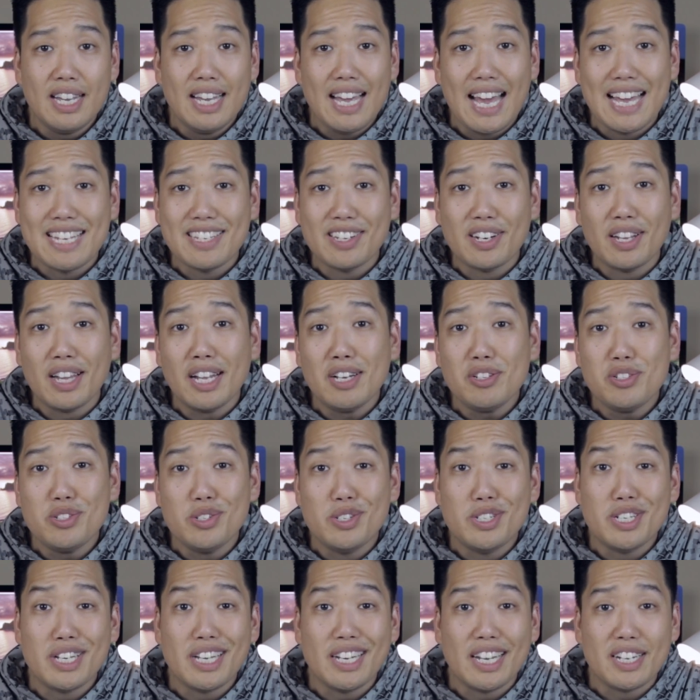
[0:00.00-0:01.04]
as it allows you
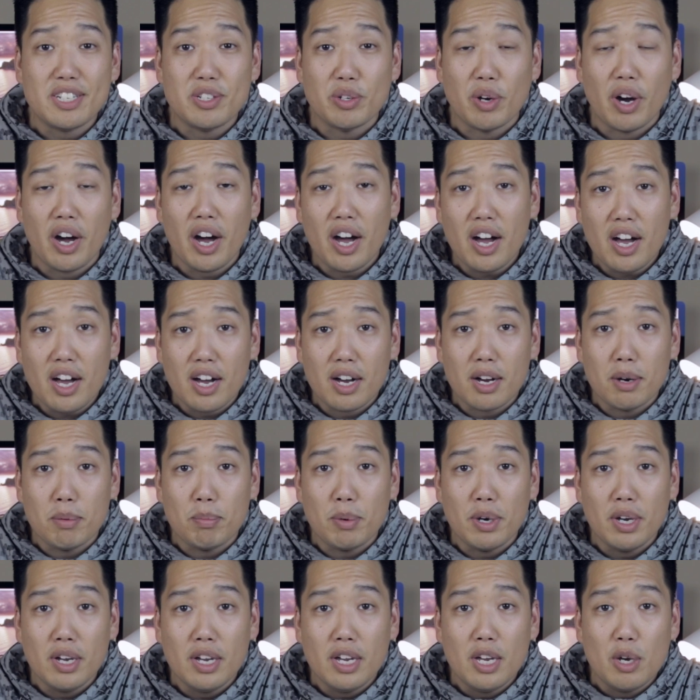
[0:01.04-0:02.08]
to connect to a
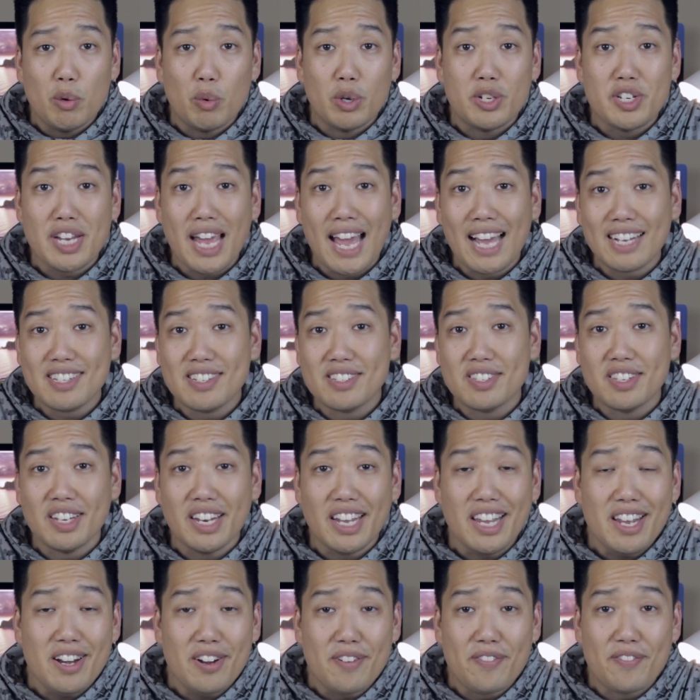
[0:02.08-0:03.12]
hub, which acts as an
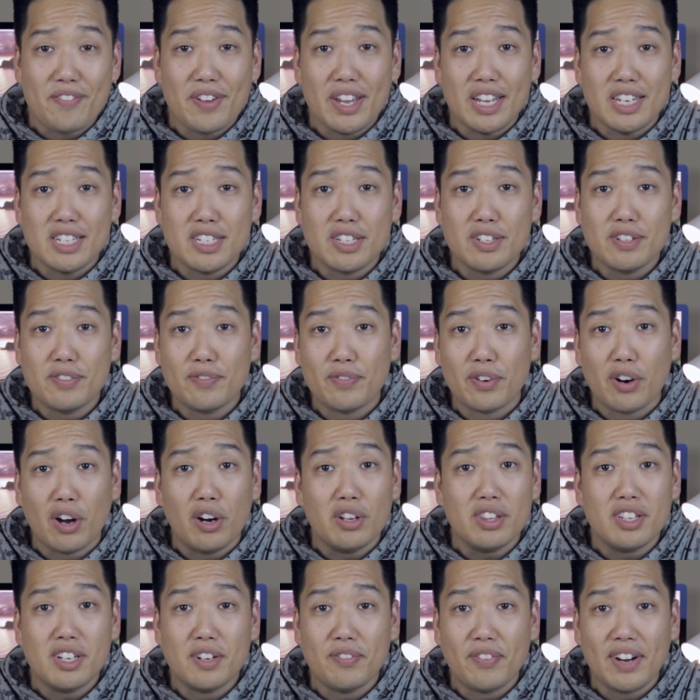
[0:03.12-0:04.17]
interface for all
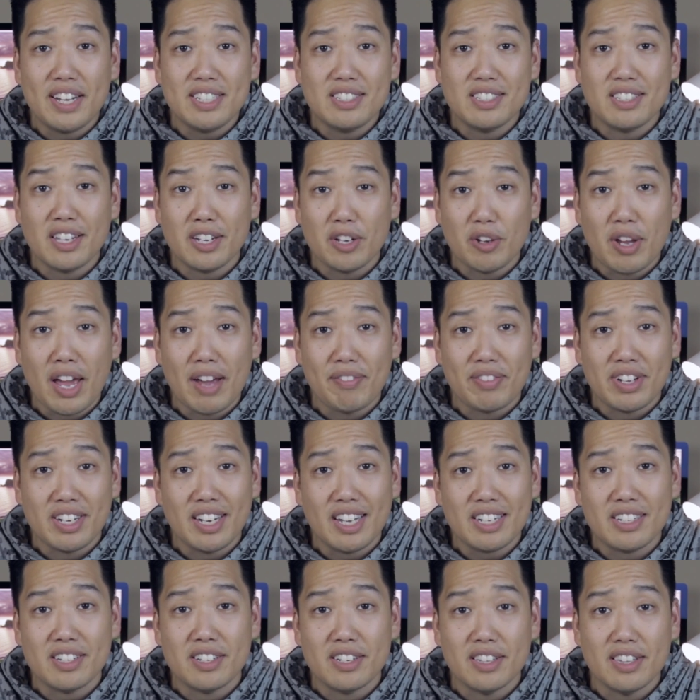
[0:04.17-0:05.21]
the devices that you have
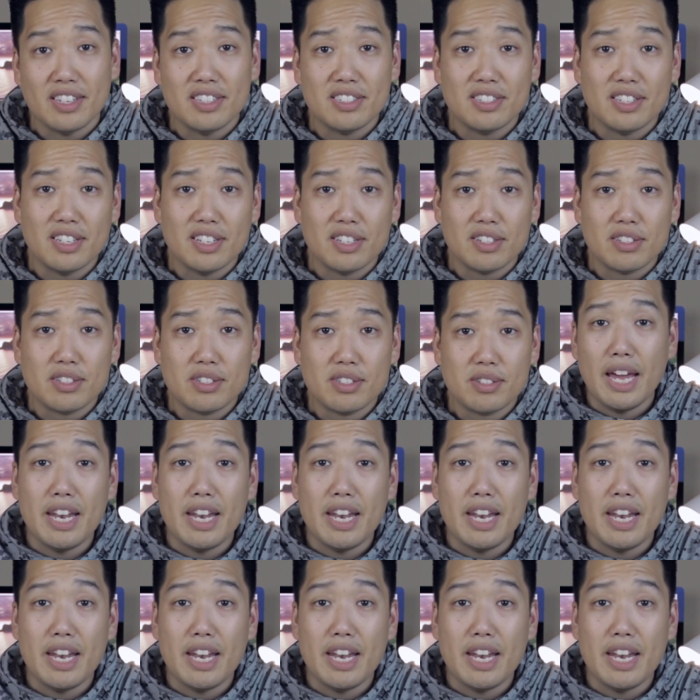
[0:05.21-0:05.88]
connected to these things.